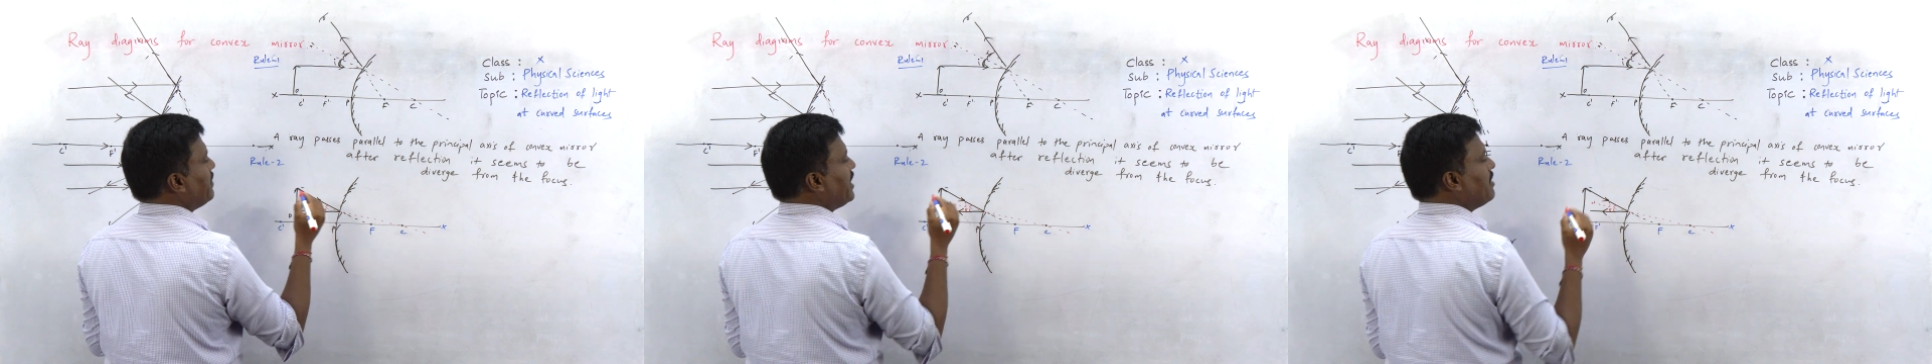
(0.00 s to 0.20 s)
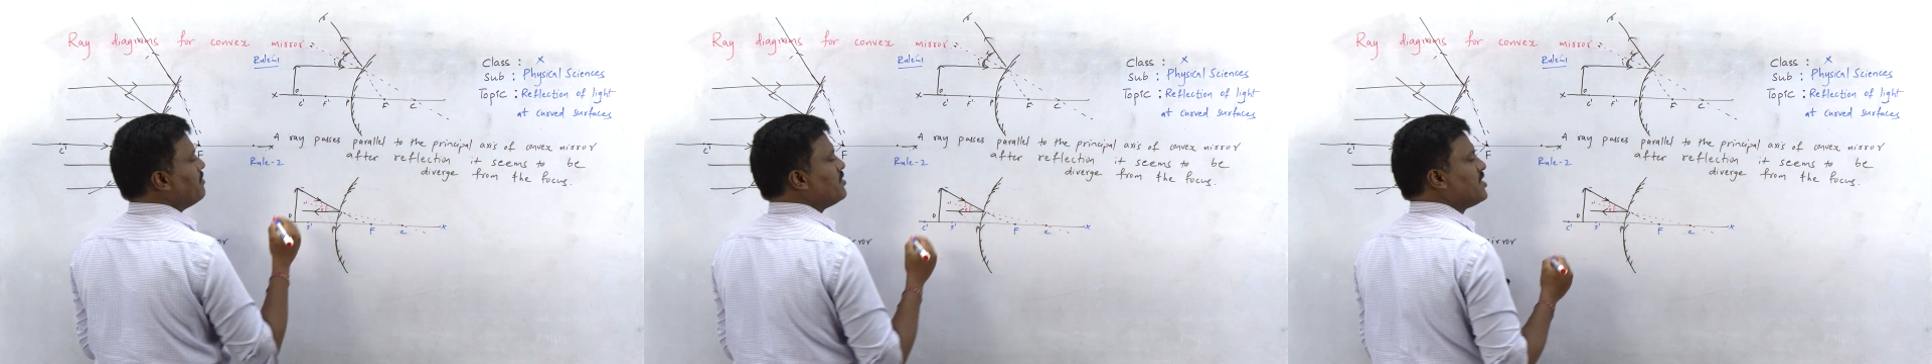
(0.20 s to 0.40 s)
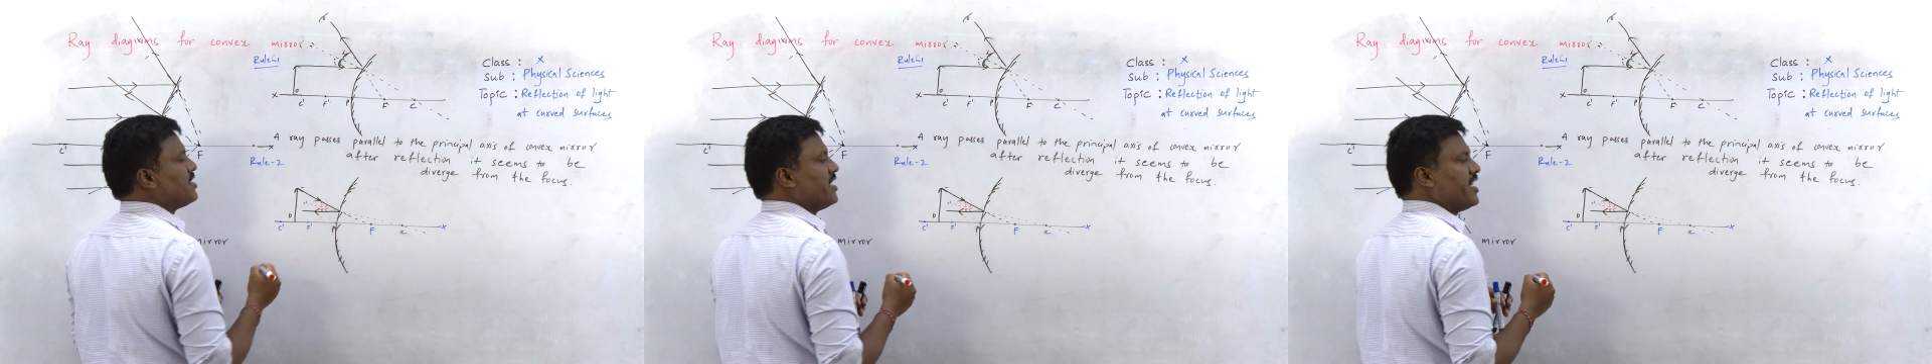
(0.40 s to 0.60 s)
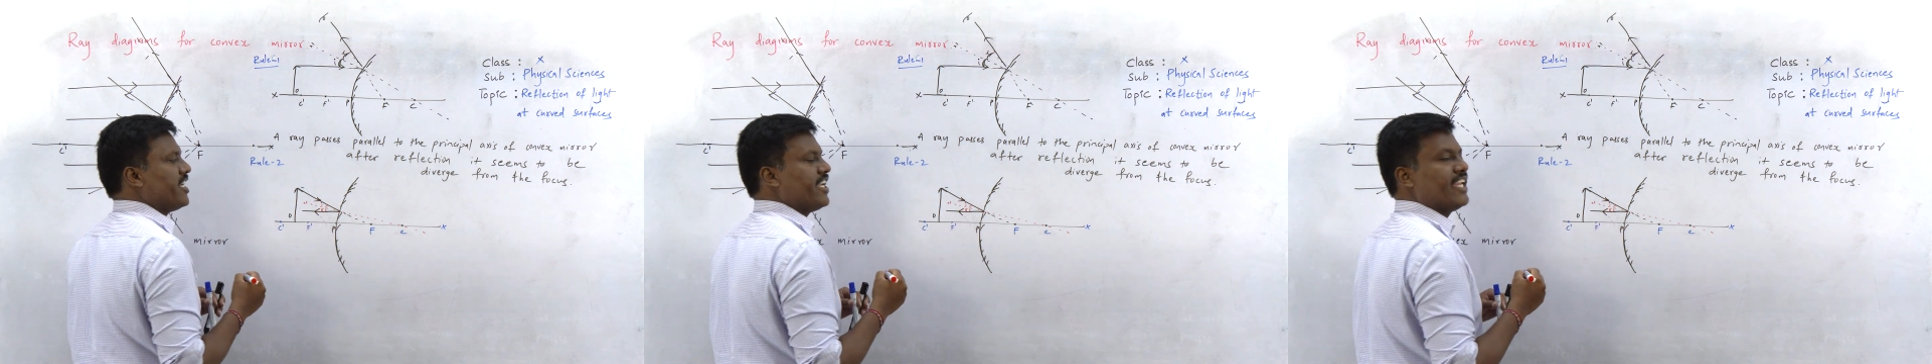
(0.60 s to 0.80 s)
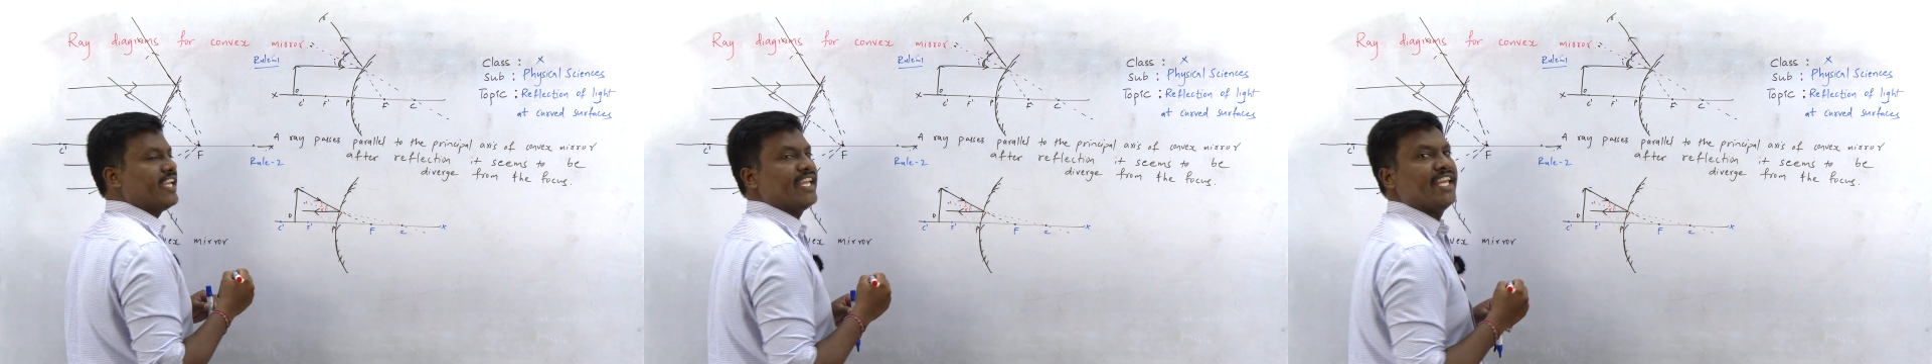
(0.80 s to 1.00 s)
becomes
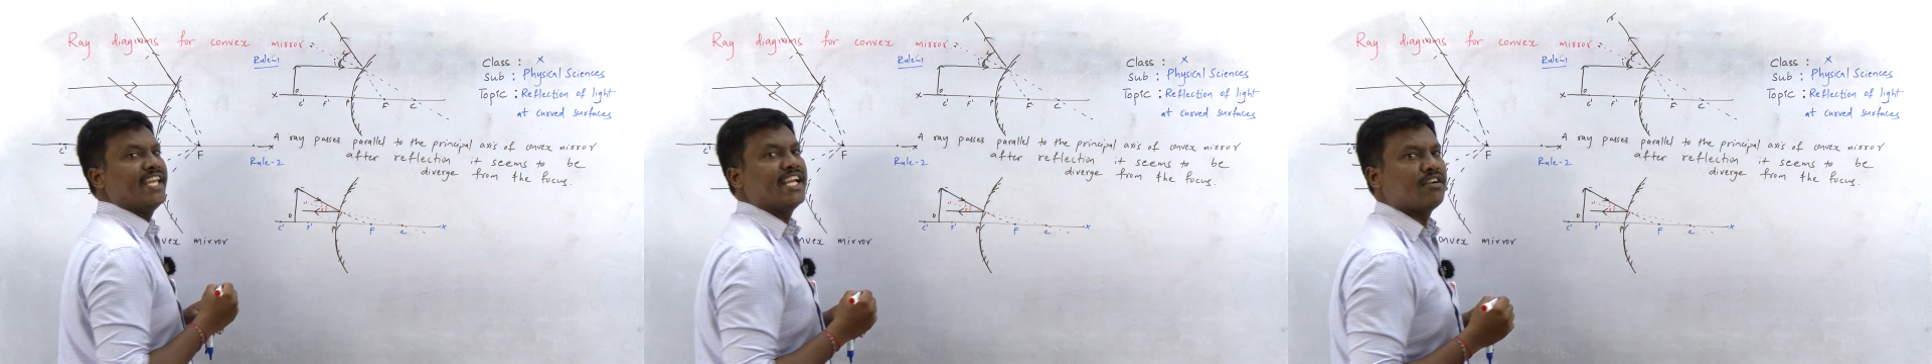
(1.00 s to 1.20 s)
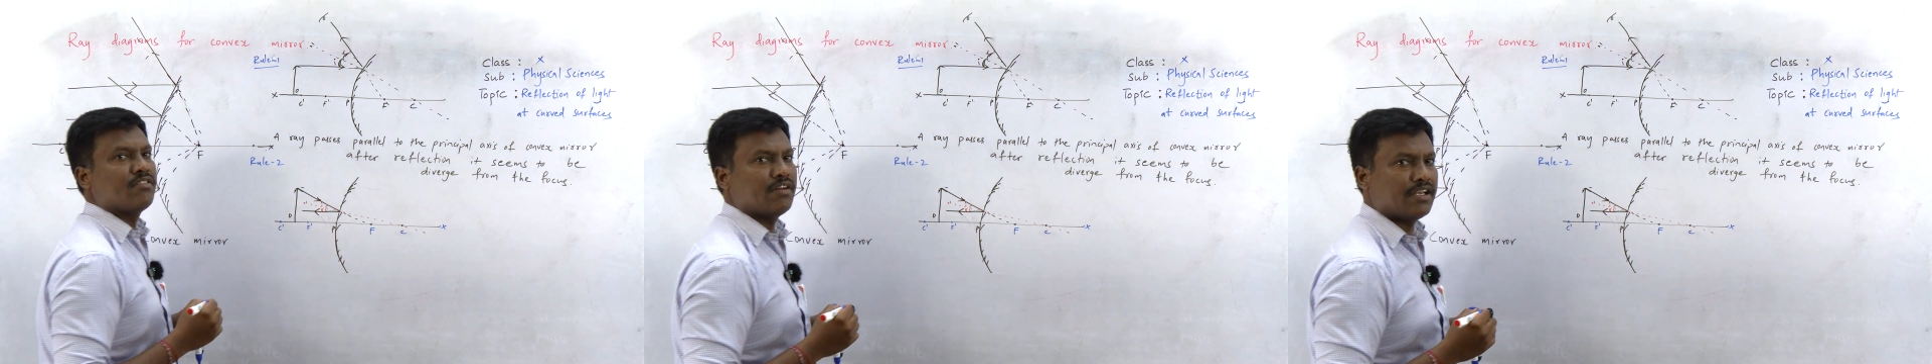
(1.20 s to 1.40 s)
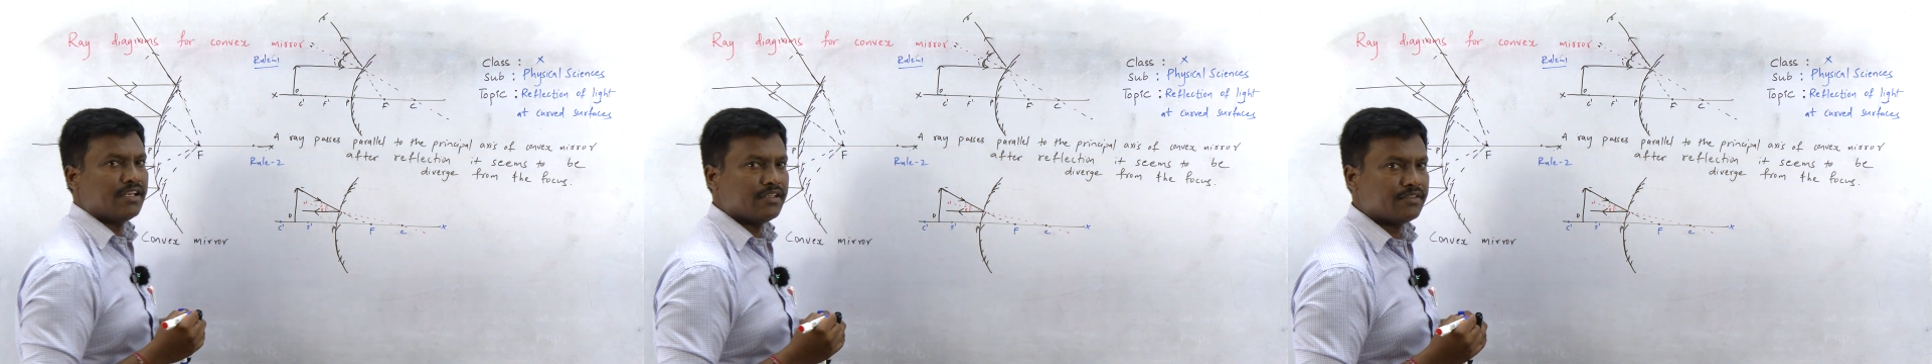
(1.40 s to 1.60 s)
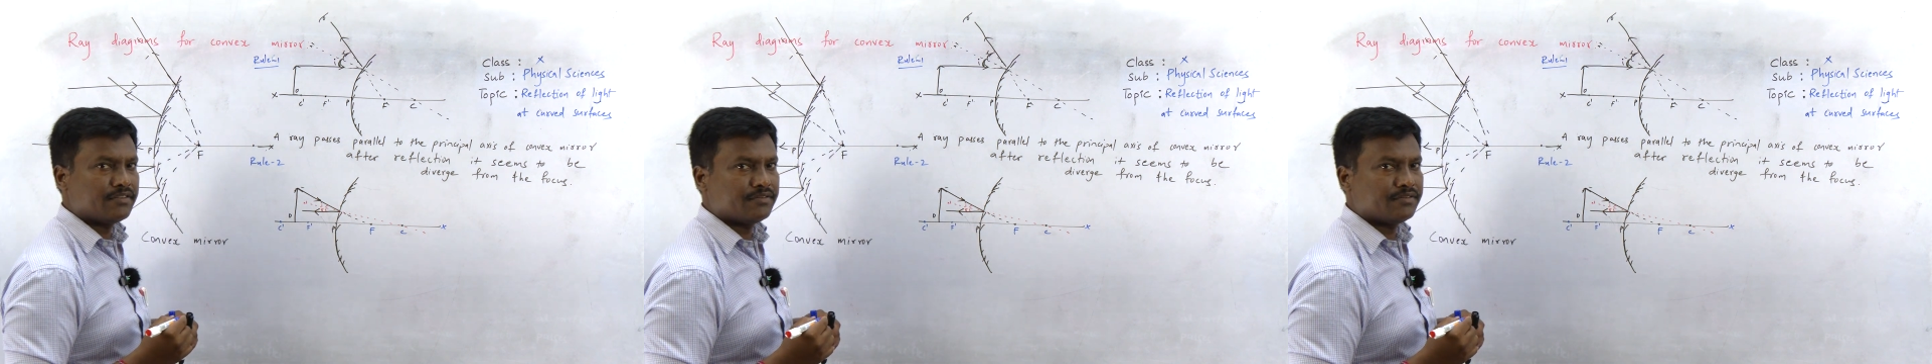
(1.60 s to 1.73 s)
equal.